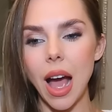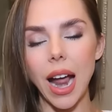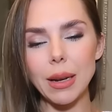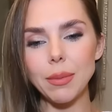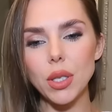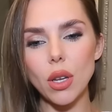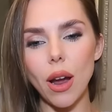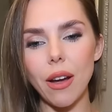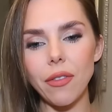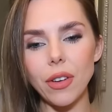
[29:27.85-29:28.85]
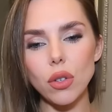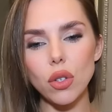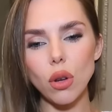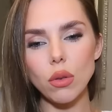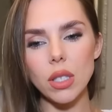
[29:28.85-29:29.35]
And I feel
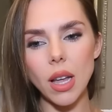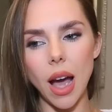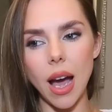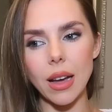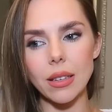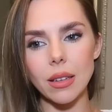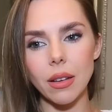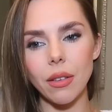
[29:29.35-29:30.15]
so sad